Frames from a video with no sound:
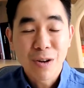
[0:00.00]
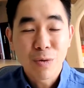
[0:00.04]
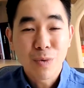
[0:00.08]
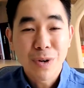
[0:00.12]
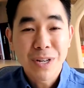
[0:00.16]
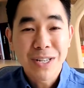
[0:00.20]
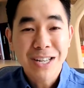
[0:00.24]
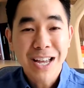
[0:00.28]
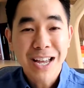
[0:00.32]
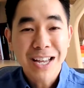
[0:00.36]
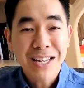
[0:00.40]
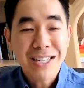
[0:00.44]

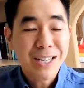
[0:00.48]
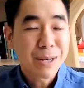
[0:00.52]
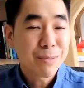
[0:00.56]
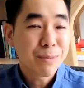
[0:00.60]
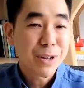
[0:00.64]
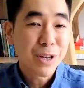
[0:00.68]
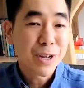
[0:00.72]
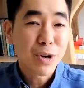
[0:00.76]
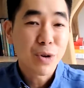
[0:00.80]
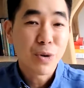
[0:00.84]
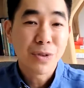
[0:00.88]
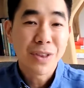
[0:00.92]
we take
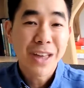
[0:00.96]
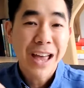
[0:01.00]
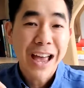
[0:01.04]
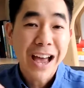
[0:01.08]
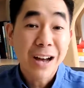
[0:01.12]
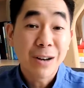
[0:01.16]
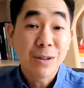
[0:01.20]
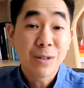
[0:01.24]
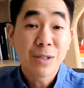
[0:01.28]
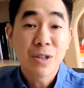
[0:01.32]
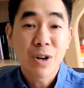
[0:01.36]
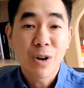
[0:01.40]
something called the
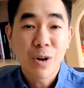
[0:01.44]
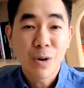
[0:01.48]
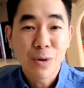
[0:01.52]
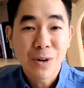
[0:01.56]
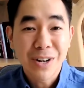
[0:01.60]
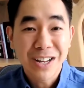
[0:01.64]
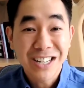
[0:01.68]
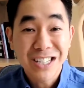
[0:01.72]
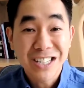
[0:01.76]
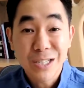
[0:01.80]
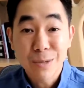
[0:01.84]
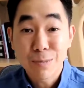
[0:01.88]

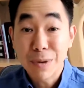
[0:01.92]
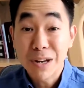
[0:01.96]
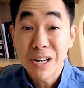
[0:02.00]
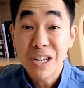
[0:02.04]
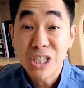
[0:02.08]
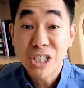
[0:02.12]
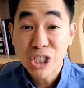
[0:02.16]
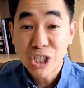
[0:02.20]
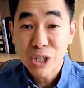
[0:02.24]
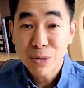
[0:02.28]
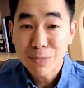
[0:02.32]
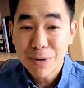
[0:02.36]
household
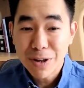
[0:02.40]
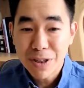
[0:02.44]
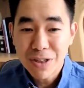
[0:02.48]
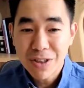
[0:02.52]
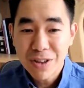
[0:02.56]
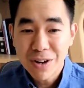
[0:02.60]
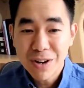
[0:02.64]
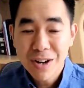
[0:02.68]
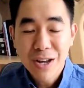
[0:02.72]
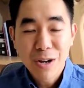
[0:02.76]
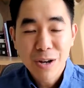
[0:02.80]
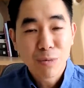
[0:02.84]
expenditure
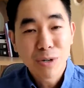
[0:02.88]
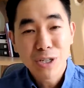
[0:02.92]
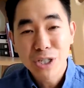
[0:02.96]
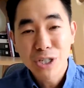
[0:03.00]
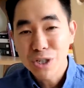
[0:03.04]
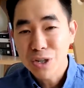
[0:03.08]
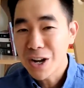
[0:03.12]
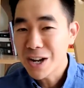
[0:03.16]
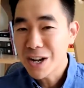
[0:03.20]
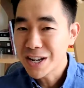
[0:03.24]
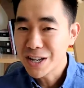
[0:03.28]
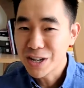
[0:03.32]
method,
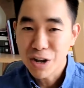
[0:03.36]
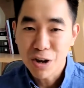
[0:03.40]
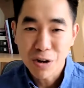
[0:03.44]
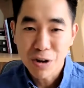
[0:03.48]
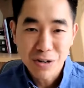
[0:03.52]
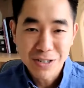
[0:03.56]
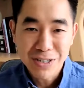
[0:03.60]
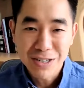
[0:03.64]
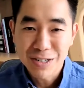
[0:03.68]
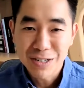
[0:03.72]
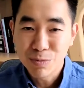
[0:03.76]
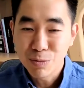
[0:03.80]
which I can go
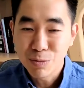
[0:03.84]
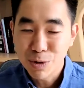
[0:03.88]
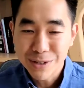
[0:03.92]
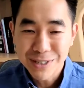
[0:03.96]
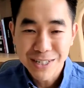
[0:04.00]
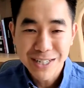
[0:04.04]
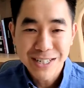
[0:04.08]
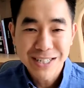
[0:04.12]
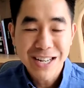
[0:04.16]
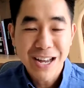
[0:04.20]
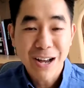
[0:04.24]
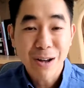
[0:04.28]
into
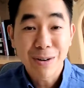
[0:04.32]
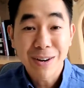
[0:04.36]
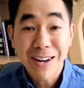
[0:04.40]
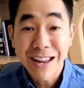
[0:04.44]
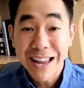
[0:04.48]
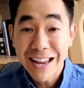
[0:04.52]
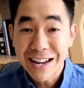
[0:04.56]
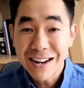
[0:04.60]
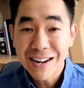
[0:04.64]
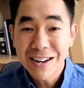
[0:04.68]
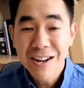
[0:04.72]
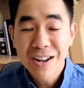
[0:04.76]
more detail
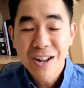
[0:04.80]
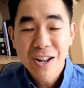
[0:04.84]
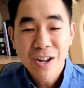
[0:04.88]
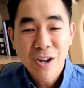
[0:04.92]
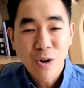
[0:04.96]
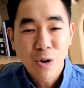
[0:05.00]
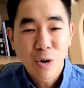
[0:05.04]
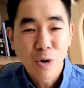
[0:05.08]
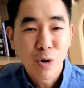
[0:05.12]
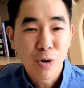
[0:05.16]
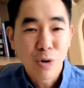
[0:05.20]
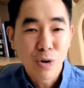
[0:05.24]

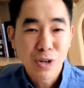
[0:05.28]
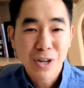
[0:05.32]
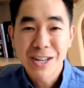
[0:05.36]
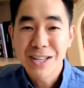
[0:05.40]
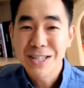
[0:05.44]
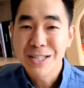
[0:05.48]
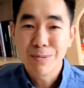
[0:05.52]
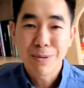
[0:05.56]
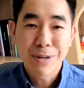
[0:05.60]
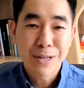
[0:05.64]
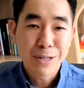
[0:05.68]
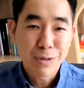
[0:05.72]
later, or you
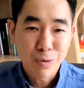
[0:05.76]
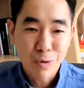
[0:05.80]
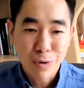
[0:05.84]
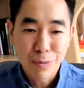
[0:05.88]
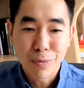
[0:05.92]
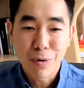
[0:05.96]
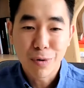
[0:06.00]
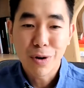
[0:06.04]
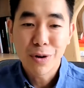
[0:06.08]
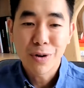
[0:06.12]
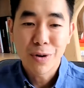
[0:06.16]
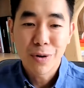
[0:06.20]
can speak to
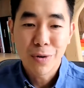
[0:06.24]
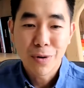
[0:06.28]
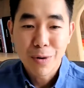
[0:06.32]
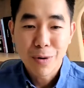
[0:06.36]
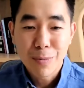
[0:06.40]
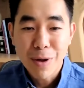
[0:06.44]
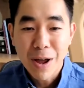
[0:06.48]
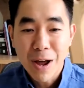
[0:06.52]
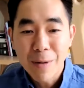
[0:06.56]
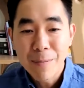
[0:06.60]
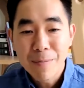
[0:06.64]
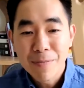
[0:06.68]
a
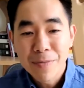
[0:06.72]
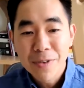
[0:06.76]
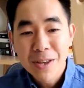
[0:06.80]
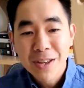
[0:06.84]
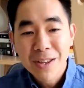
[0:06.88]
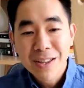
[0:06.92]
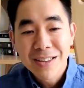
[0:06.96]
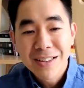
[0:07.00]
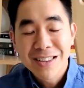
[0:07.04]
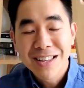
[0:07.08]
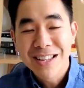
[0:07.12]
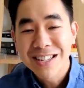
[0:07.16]
broker about.
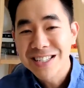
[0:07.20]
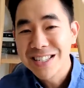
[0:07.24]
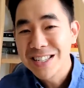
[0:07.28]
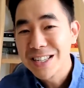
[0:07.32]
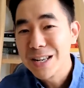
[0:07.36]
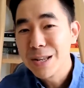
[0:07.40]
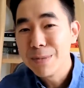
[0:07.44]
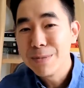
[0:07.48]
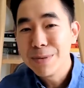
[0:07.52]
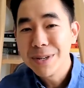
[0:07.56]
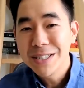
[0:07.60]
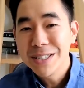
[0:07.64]

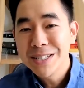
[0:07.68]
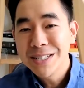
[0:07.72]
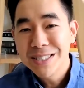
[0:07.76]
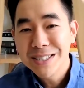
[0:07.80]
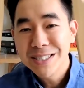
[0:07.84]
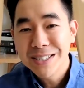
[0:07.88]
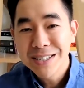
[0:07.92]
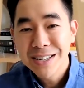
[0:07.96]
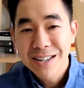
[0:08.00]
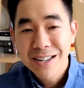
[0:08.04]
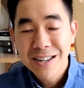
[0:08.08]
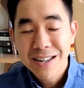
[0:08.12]
There's
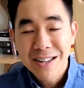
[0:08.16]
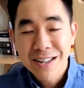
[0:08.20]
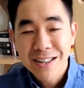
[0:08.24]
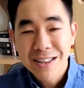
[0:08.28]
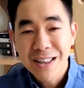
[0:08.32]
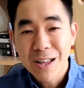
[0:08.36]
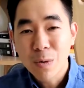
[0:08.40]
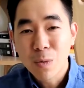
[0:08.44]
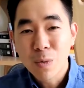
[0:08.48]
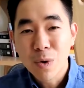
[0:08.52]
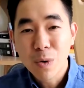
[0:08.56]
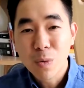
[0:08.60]
limits
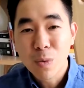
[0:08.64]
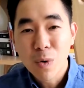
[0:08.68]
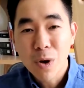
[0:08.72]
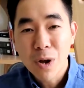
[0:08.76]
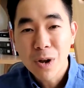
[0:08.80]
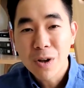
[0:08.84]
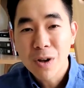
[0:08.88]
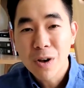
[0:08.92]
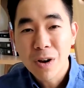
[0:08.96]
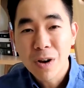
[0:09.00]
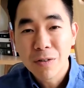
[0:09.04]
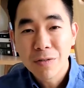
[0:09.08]
that we
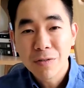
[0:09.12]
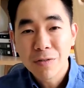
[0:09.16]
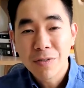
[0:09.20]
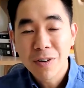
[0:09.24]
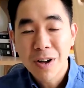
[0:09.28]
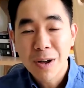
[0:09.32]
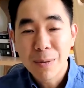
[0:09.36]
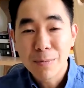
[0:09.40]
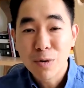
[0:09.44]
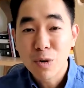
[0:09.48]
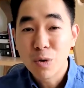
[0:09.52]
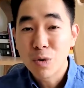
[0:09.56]
work
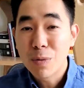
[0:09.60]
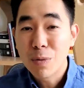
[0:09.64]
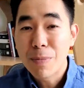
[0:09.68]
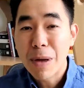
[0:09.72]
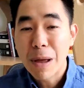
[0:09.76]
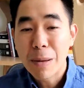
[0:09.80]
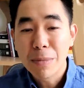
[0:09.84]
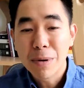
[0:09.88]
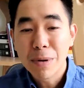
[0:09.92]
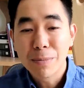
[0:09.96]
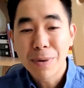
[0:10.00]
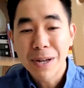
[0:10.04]
off your
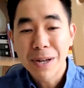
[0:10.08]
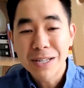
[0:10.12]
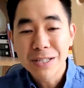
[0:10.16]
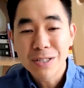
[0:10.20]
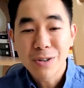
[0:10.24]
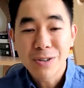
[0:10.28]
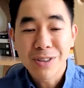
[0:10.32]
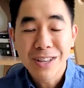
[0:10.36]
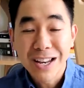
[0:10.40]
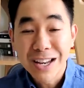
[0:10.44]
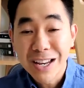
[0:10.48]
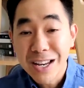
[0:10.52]
repayment
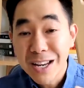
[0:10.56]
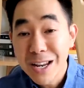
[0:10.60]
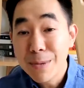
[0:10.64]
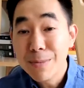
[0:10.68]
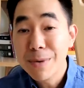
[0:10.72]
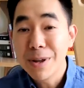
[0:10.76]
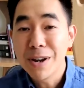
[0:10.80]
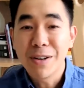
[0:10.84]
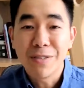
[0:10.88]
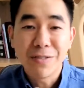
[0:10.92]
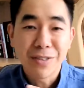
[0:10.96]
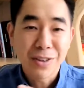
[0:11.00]
based on the
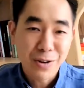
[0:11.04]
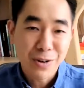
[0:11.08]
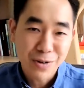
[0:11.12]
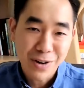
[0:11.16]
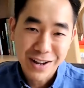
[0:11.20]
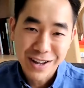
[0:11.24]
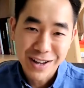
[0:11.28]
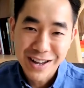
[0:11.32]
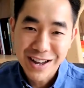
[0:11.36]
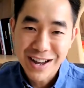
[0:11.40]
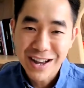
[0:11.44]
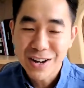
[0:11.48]
limit of the
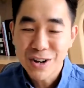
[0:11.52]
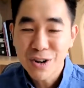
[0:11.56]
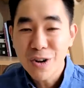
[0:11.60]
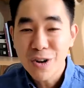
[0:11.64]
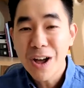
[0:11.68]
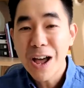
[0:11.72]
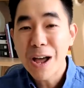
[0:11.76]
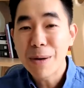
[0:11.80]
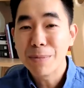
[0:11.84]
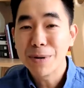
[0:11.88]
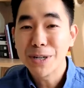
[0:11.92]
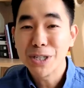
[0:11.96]
credit card,
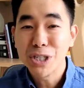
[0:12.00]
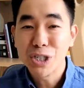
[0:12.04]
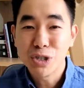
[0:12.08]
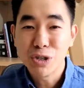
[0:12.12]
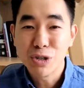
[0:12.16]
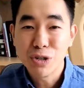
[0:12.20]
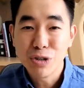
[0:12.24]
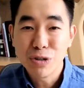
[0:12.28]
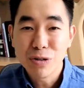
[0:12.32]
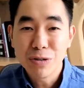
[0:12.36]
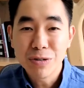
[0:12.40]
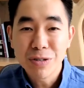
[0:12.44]
not how
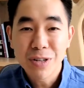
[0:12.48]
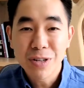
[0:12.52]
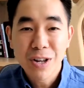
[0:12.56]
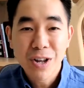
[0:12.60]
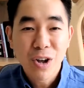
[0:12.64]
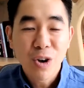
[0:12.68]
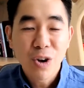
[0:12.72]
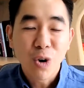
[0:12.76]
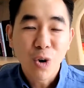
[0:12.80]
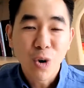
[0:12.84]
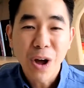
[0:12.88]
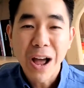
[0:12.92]
much you
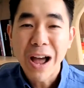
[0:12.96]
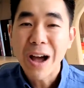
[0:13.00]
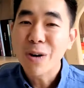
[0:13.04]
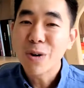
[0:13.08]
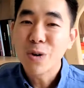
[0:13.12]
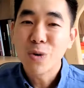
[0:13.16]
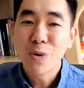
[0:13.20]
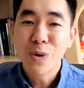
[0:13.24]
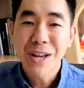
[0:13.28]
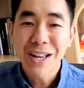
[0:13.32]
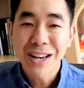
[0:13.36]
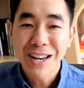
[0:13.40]
use or
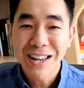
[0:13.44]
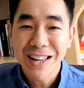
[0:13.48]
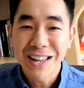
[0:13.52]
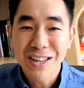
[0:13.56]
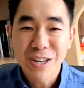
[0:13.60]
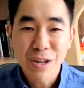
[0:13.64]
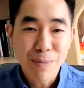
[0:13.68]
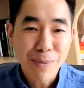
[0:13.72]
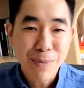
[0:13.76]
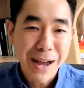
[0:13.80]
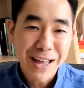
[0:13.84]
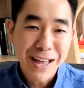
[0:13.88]
how
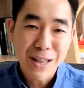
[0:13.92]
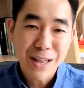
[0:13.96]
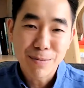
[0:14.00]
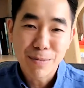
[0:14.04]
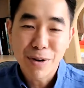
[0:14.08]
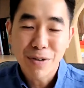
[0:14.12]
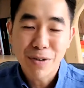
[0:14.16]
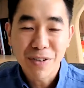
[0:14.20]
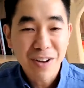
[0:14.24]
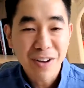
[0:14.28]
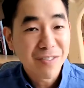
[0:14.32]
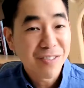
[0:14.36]
quickly you pay
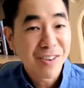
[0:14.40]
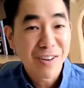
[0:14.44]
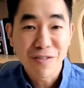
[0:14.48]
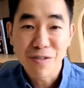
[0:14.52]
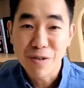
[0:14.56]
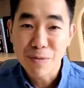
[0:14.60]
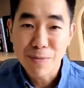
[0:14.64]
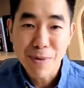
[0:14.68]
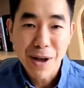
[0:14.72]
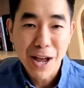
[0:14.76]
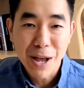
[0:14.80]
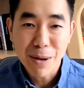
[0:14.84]
them off, even
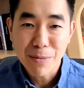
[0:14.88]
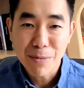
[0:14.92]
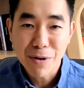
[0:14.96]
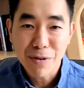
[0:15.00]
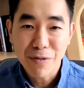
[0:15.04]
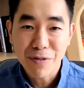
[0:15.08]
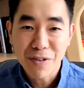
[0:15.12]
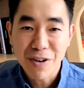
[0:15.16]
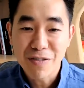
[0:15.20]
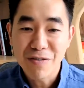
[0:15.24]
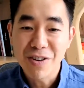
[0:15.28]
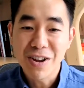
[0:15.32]
if you pay them
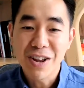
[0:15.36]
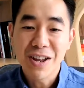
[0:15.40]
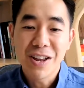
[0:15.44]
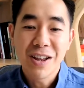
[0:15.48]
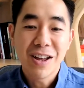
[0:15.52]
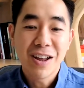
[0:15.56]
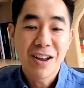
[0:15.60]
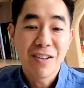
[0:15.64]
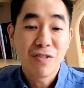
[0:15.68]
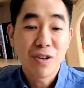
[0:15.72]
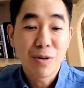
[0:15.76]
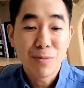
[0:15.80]
off
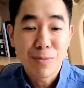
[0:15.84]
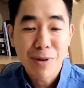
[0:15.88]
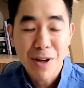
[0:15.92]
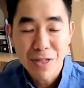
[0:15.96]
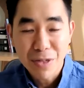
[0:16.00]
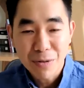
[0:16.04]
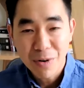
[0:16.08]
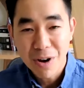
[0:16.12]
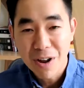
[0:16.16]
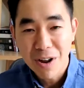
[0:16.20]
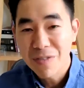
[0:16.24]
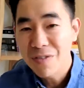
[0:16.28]
every
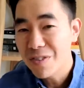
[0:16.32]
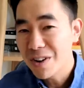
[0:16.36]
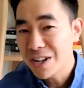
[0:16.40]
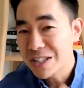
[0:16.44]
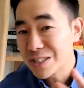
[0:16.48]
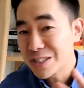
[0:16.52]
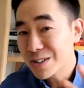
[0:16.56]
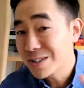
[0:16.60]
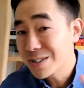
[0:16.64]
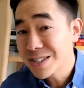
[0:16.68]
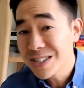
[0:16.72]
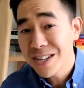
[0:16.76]
month, right?
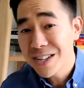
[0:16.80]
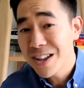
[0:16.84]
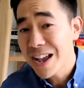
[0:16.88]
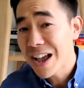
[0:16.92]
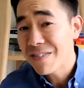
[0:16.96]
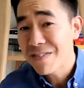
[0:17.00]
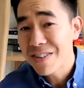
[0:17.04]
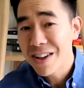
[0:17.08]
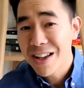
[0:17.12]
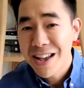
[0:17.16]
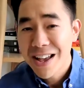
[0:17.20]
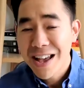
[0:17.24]
As long as you
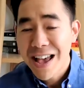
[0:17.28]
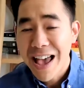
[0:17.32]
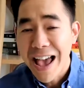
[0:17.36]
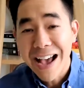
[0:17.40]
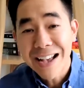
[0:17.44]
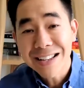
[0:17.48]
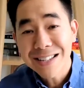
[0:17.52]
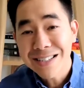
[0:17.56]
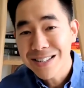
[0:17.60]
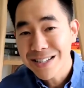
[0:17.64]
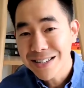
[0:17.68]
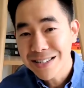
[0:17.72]
have
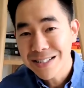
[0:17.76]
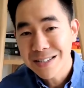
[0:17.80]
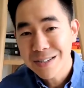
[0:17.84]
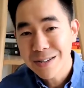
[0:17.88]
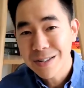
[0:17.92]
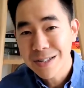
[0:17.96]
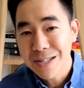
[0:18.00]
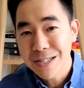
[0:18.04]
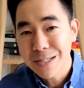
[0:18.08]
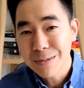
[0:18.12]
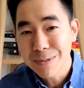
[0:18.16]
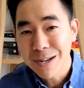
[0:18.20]
access
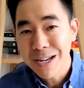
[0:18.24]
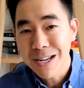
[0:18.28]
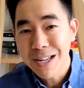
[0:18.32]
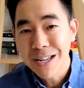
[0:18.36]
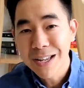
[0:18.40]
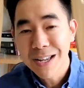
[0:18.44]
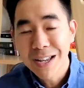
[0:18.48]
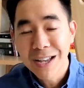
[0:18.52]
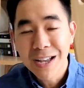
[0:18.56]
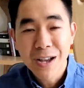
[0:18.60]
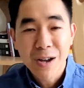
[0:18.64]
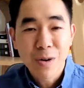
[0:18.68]
to this
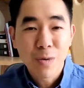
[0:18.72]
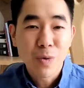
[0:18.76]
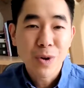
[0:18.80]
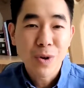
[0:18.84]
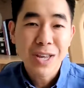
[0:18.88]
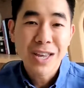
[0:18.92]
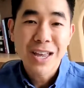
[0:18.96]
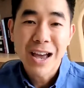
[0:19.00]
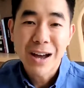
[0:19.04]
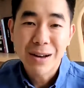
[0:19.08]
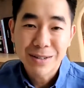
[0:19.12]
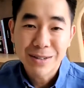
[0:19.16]
money,
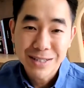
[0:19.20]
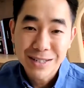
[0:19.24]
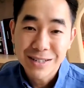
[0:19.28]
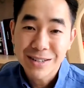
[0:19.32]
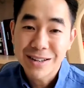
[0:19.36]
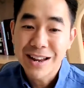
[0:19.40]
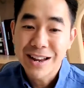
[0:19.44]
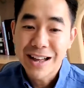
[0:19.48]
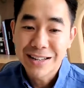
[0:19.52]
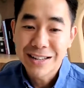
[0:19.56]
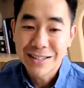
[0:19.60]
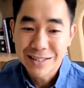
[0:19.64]
we count
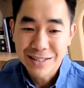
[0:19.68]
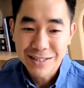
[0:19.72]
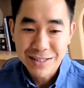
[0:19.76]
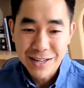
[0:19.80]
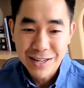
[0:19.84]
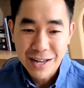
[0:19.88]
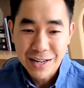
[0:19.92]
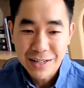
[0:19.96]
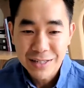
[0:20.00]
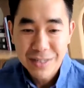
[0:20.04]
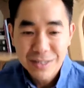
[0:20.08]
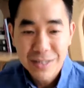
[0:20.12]
it as a
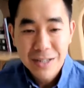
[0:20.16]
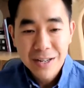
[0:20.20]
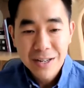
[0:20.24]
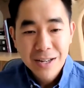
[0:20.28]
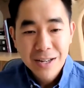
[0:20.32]
debt.